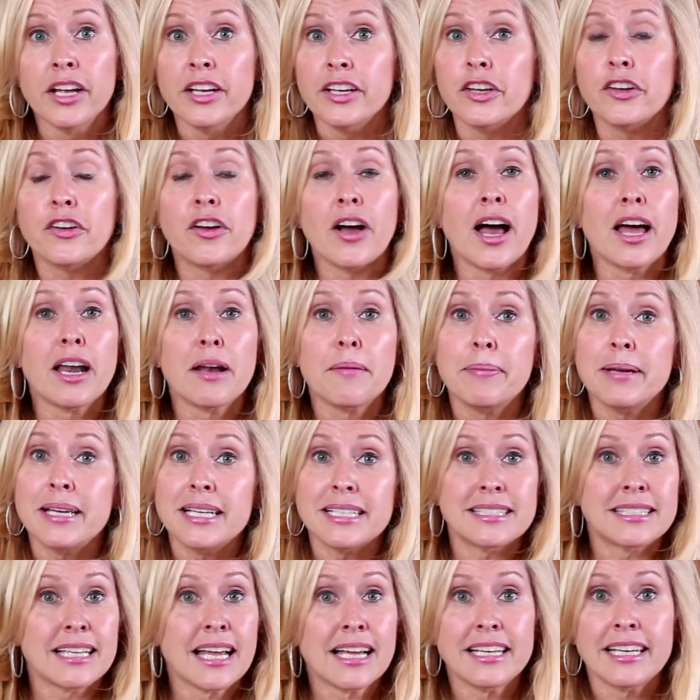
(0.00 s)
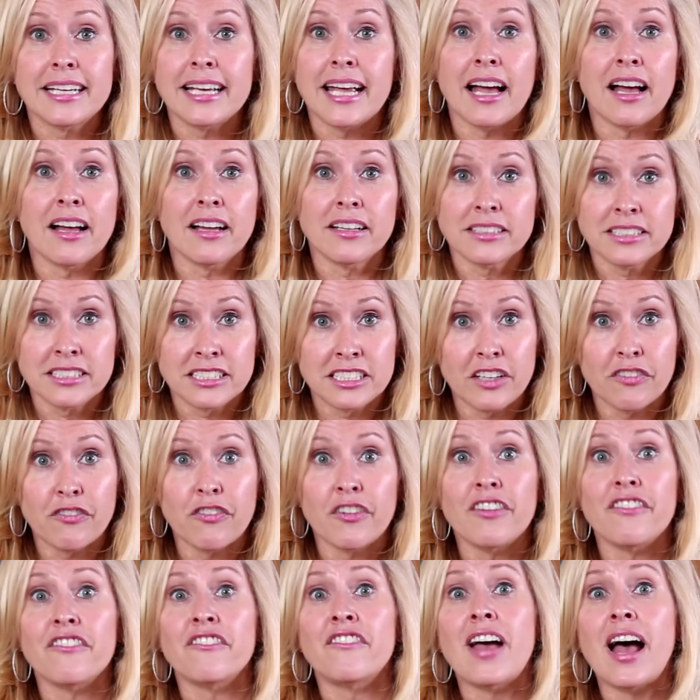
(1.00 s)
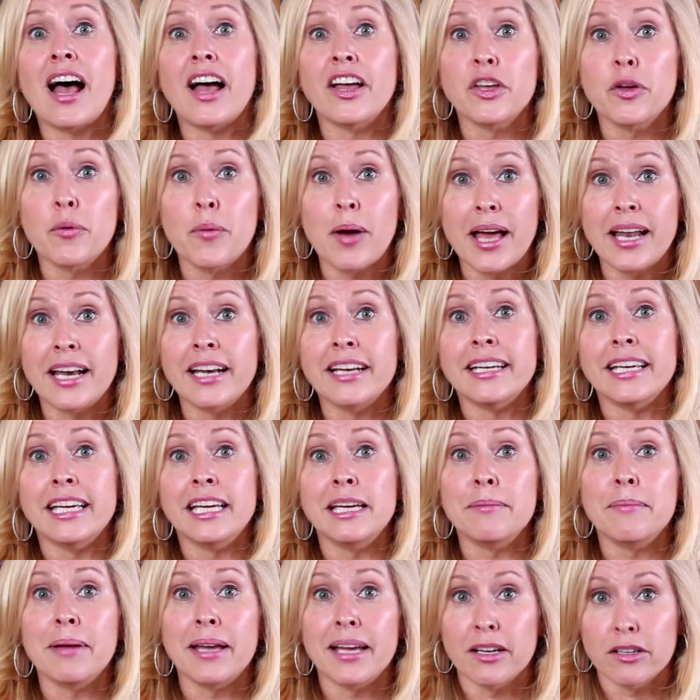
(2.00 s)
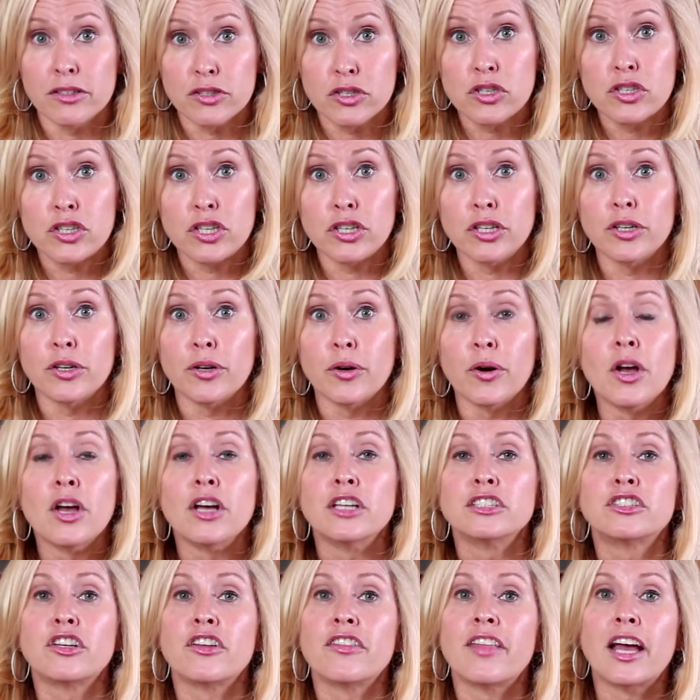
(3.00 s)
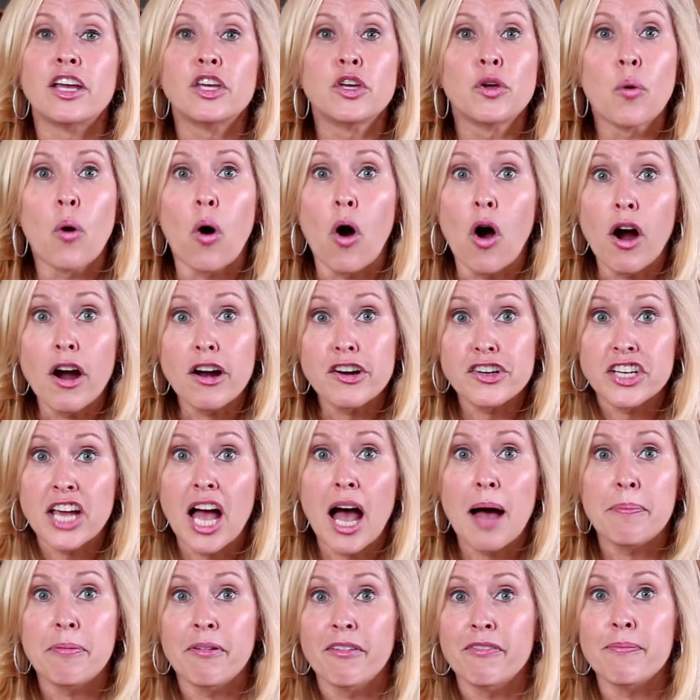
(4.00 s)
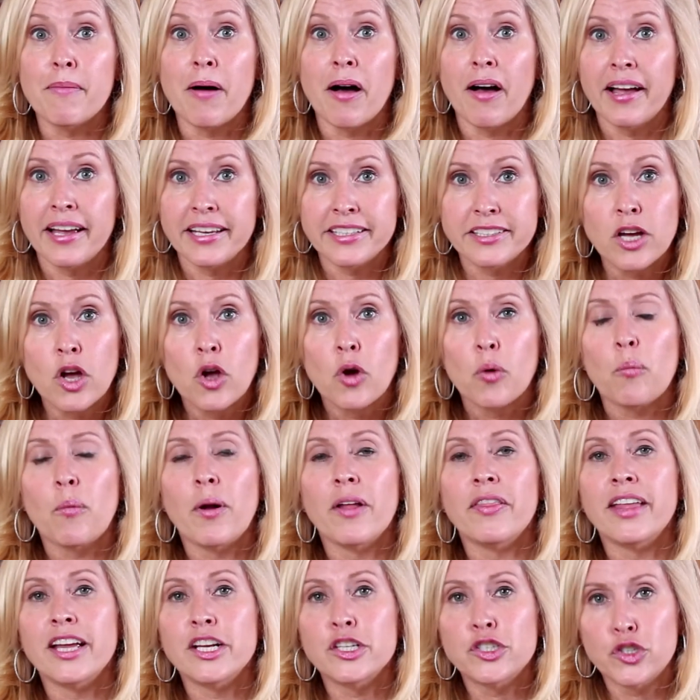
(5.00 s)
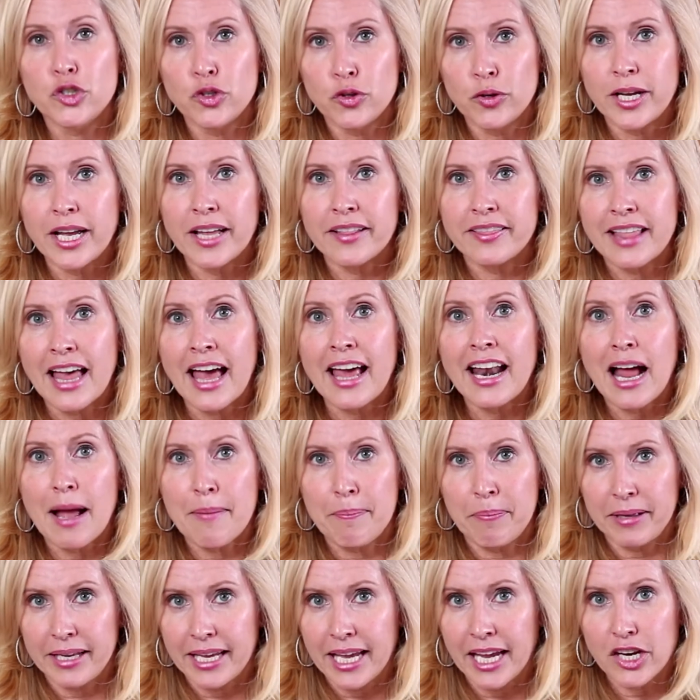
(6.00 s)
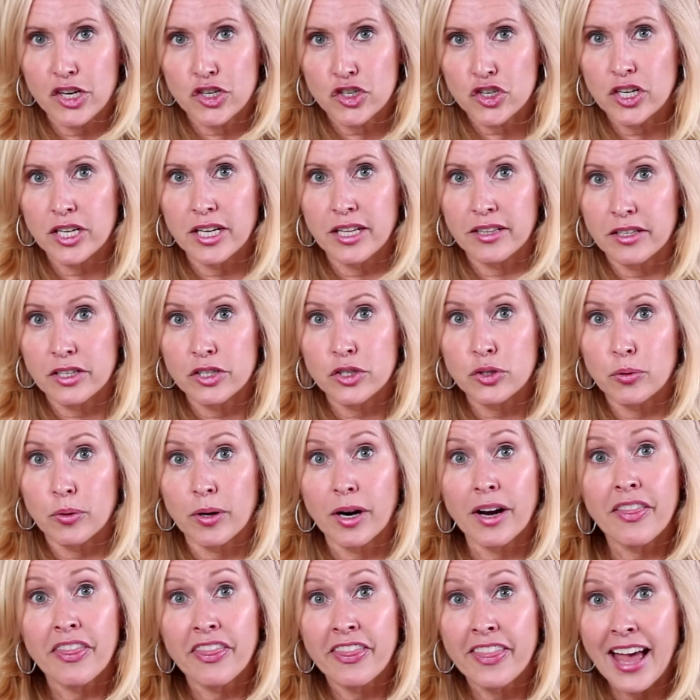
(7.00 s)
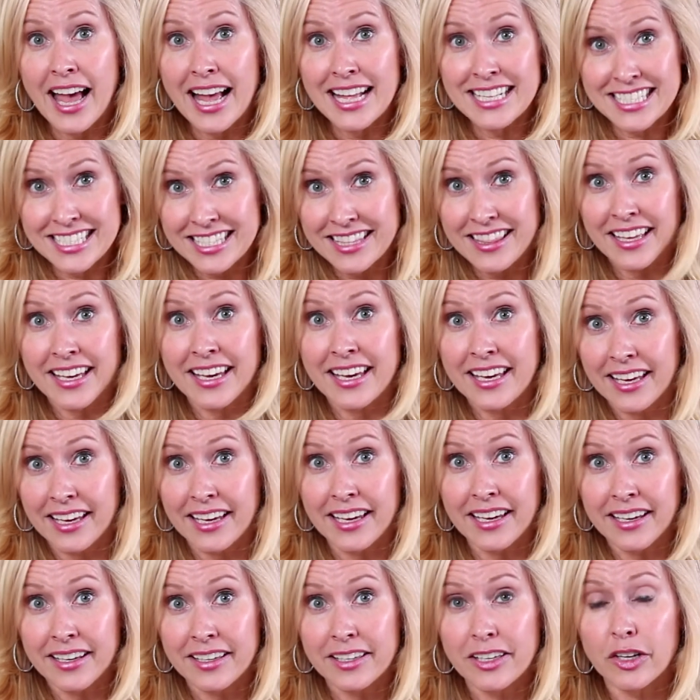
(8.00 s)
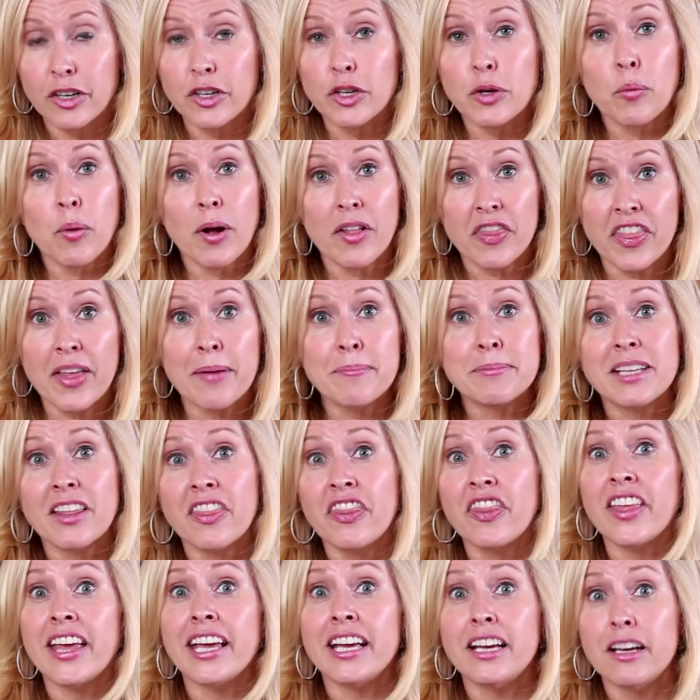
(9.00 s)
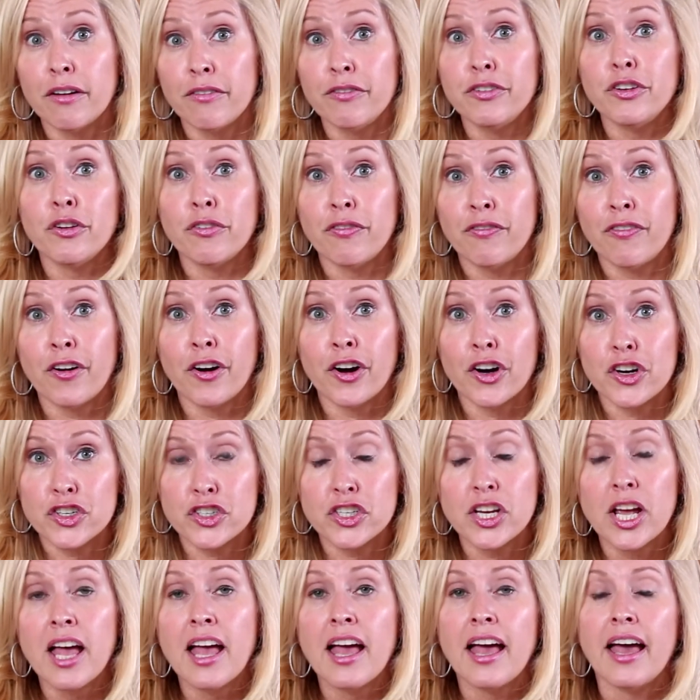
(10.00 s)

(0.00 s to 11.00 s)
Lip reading: You got to be sending out different value-added emails too, so that you are top of mind when they do get that application in the door. That's the key. You want them to think of you first.